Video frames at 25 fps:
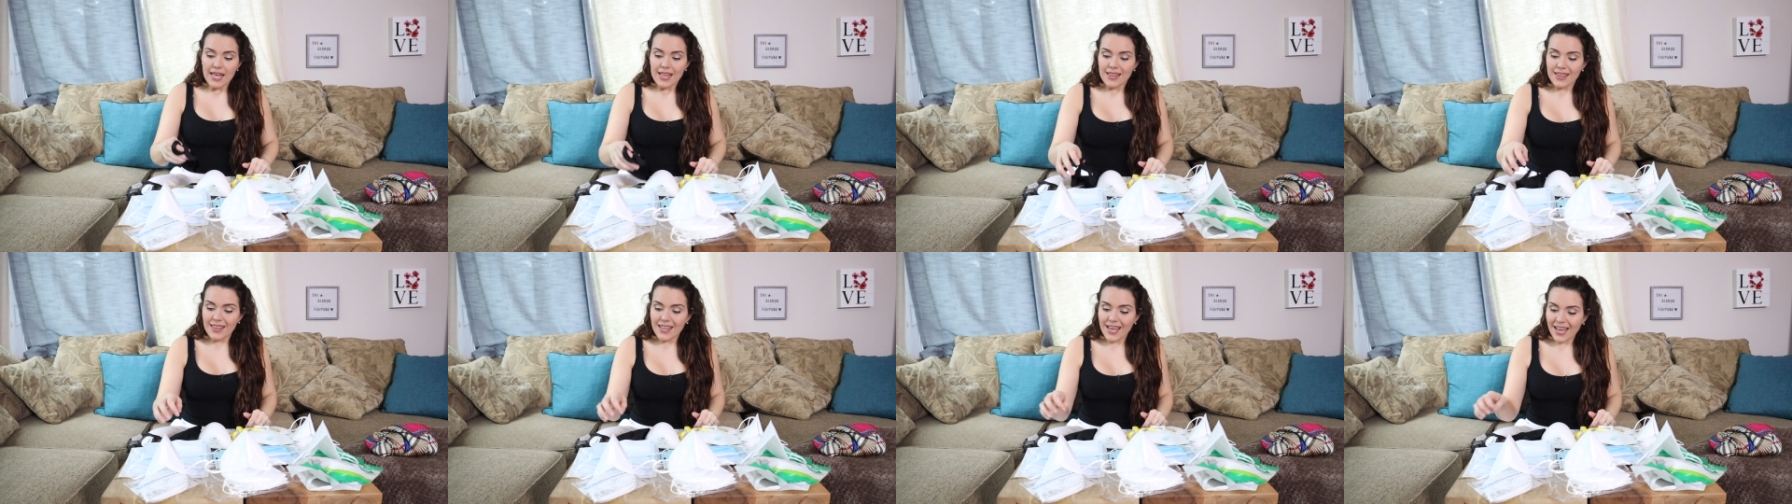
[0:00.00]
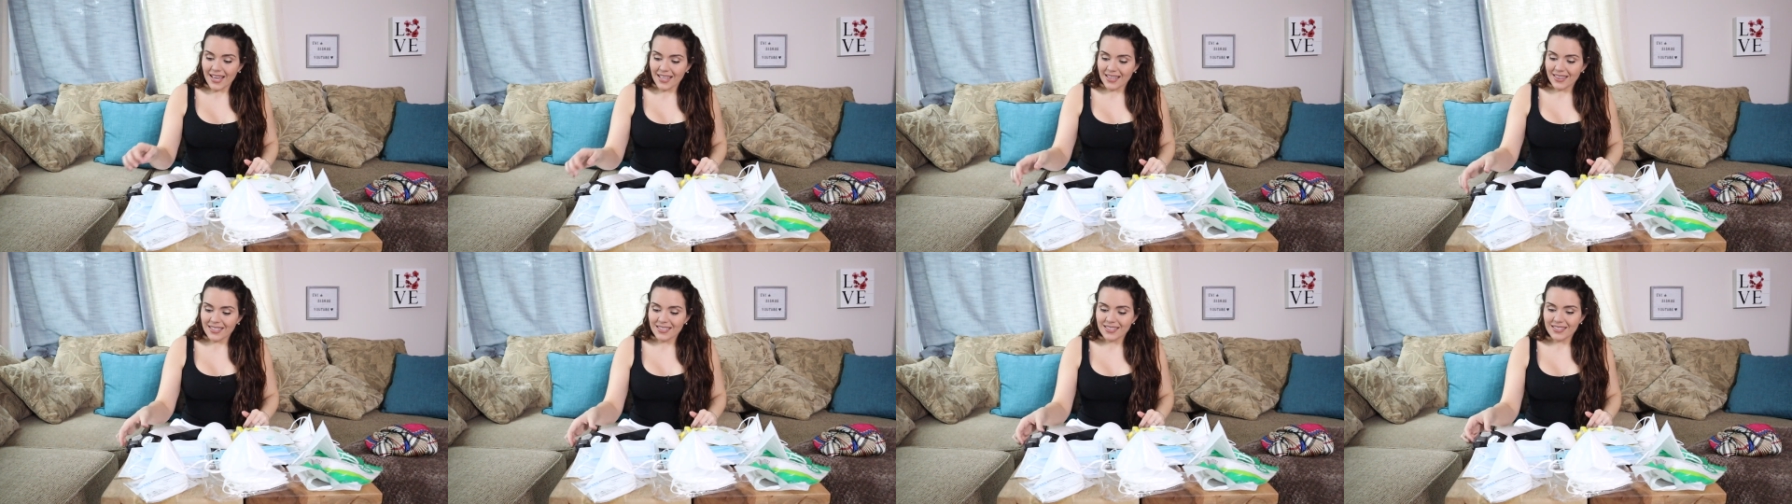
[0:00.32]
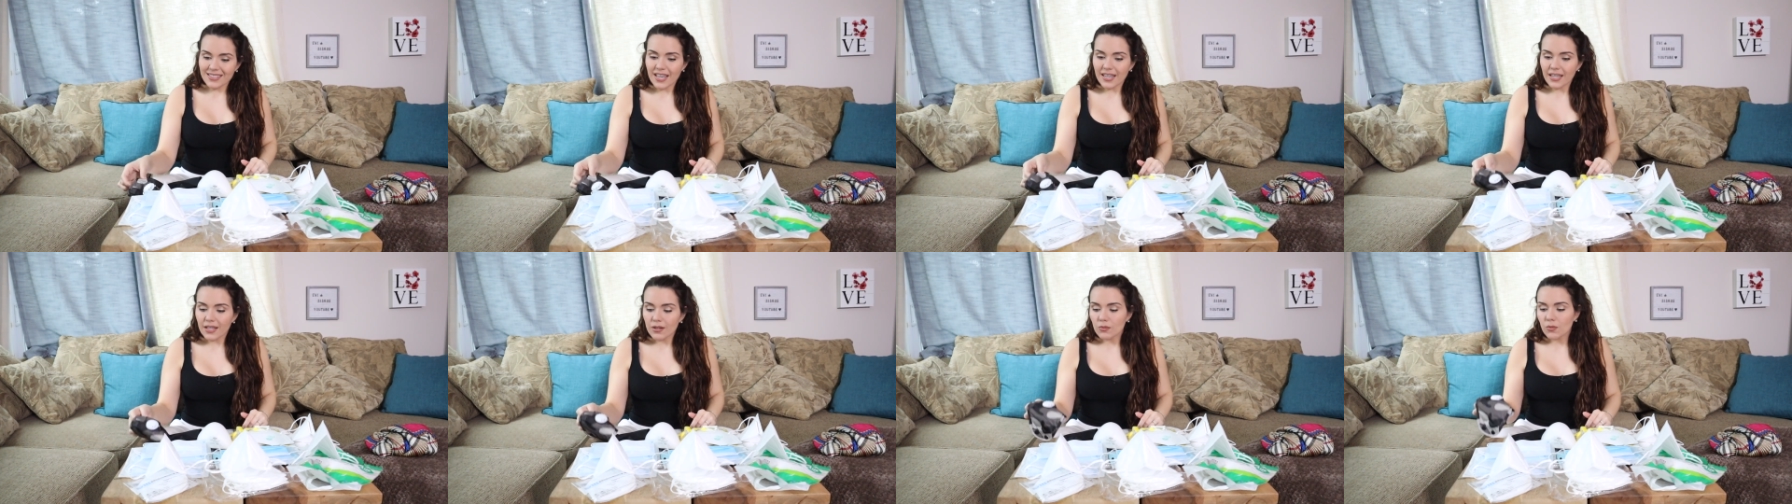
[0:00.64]
Then the
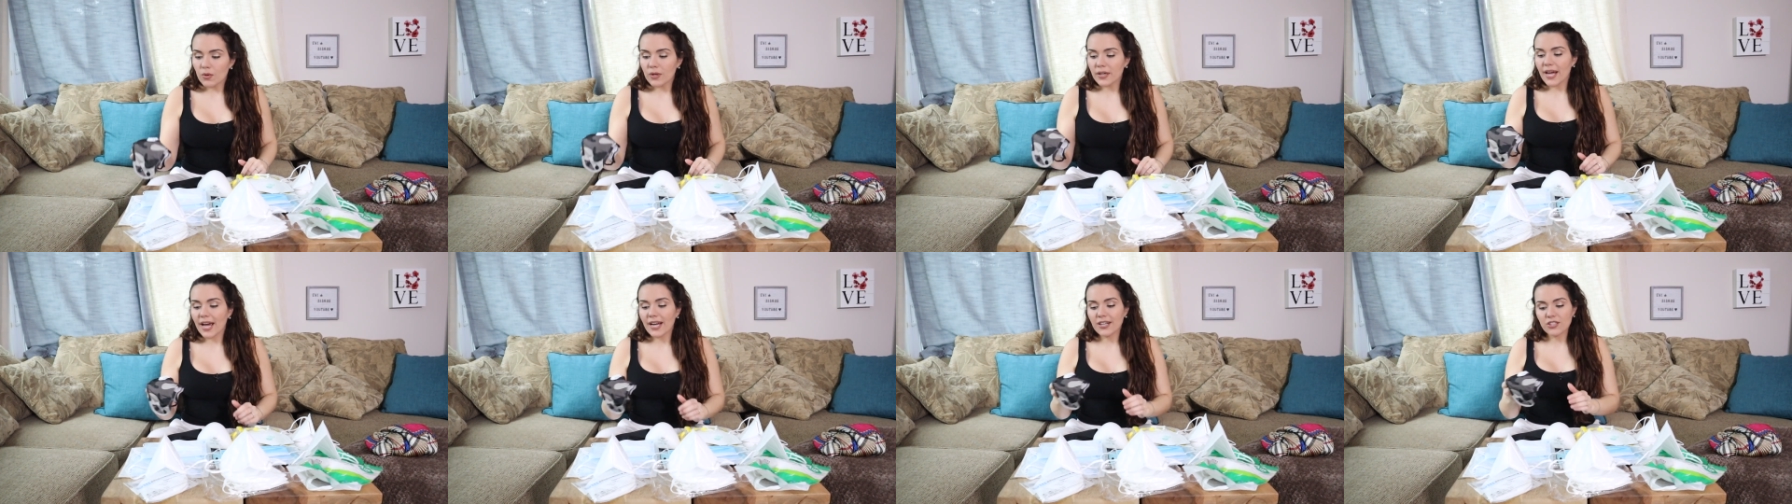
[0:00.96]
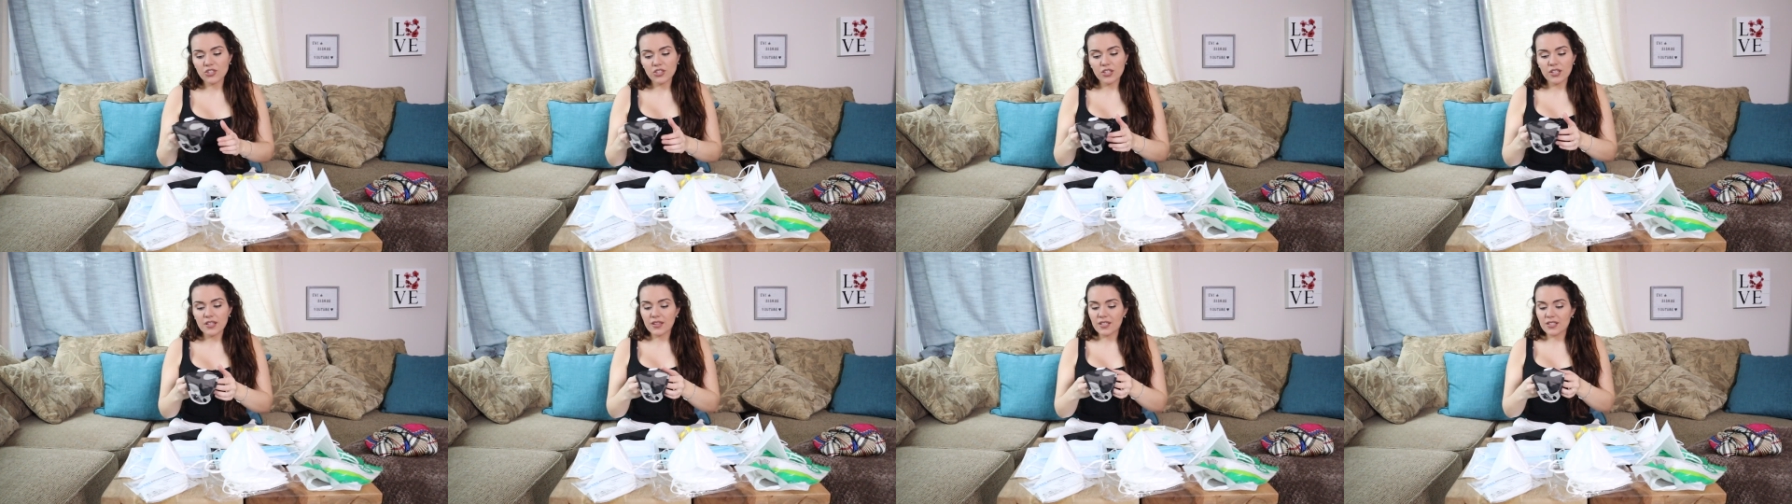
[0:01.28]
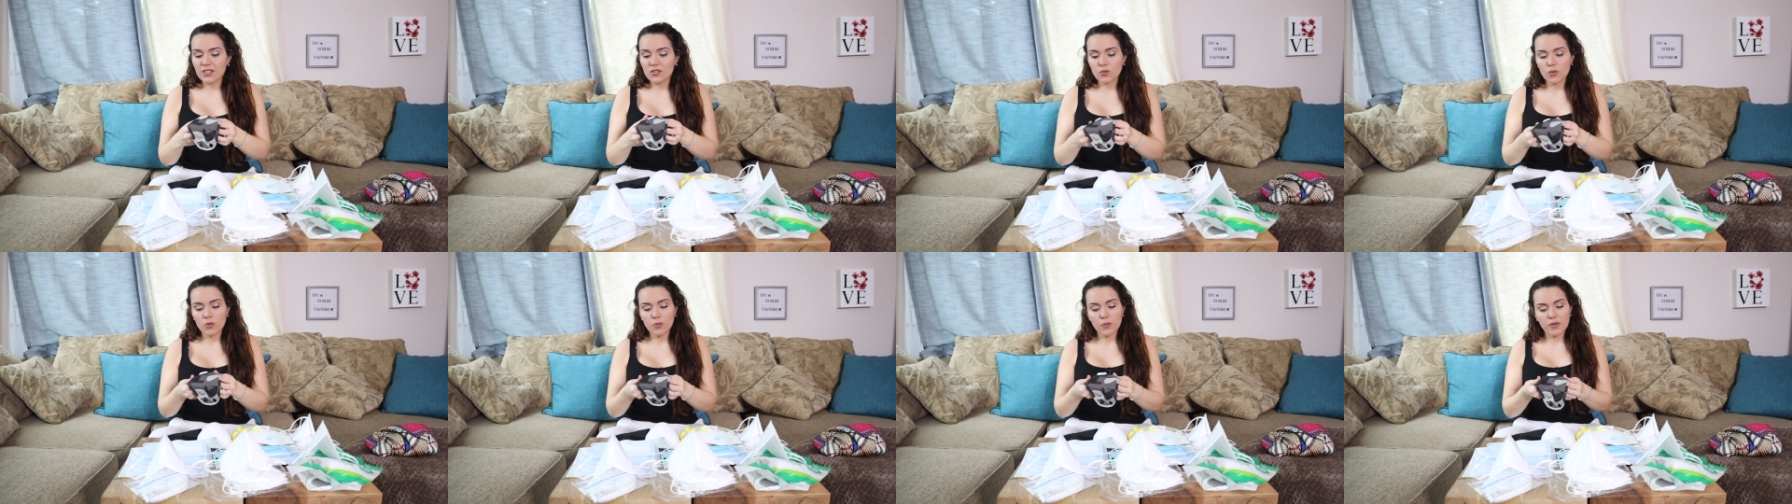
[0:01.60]
second one, actually
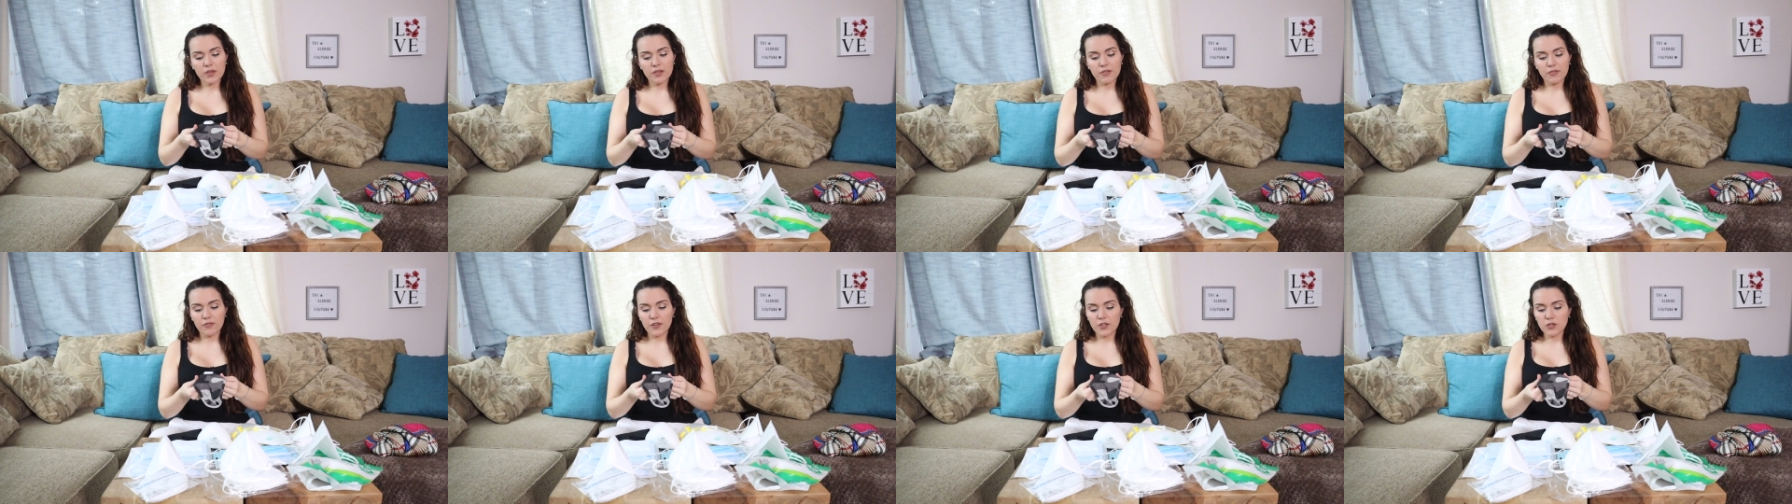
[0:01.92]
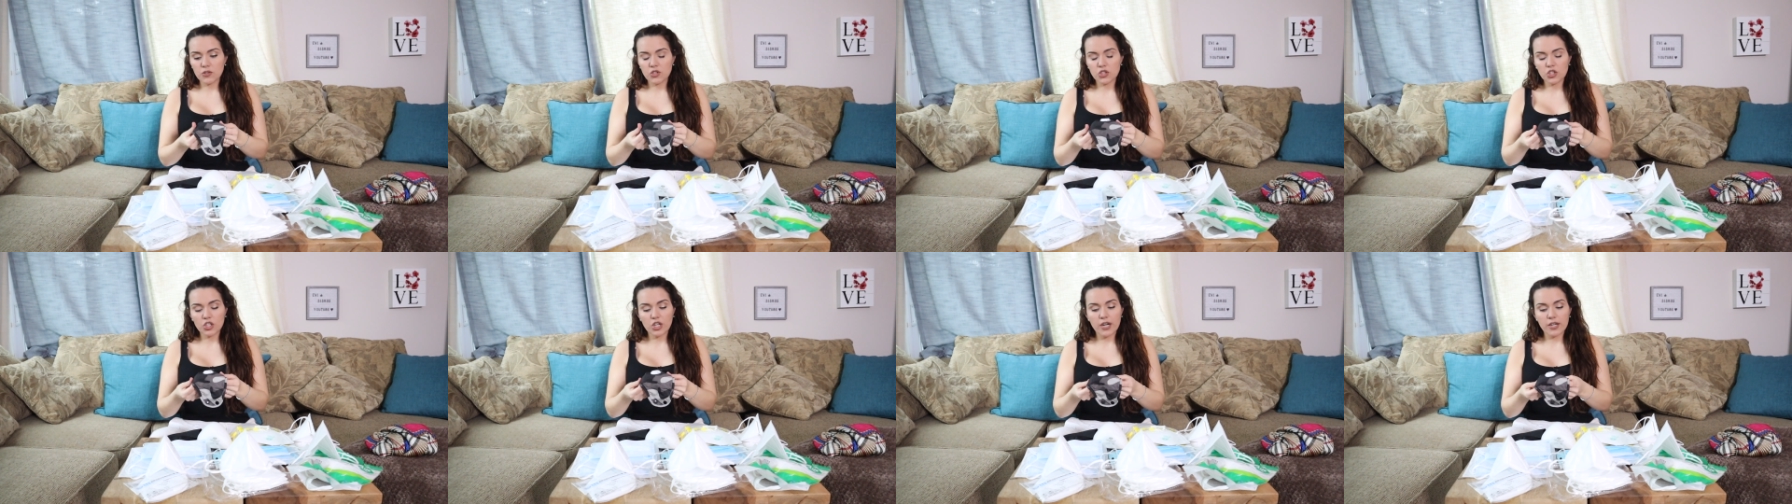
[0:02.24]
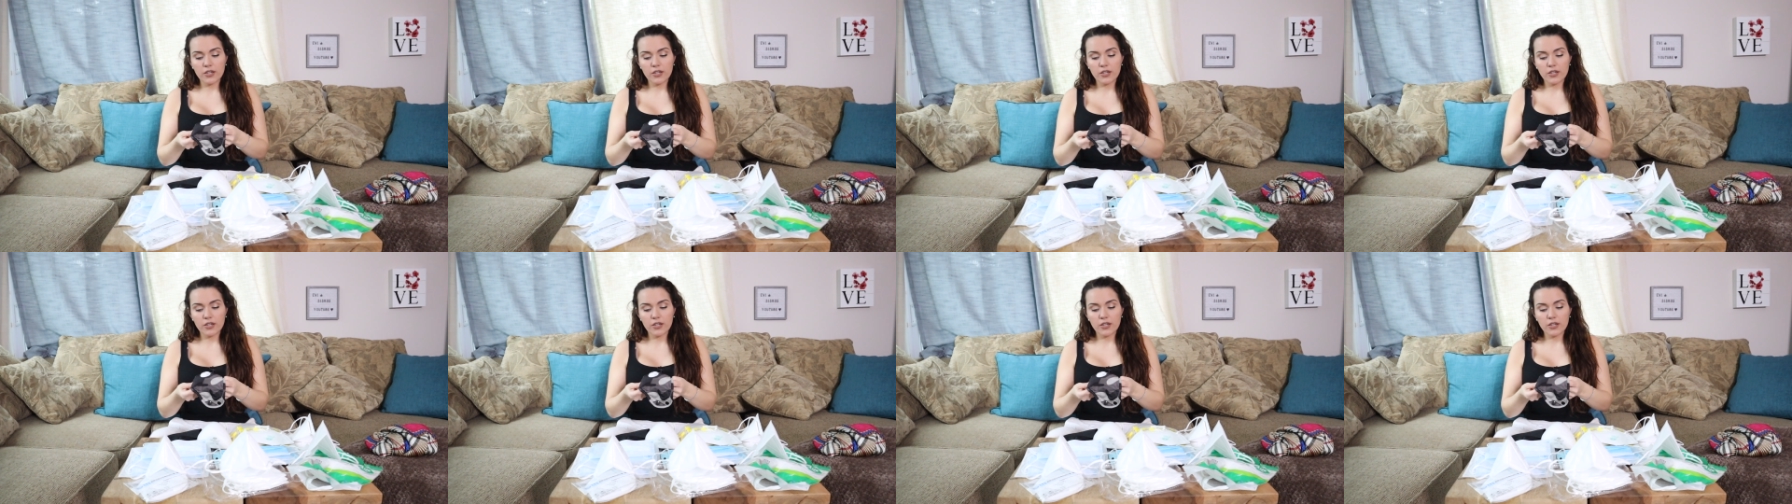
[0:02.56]
this one with a filter,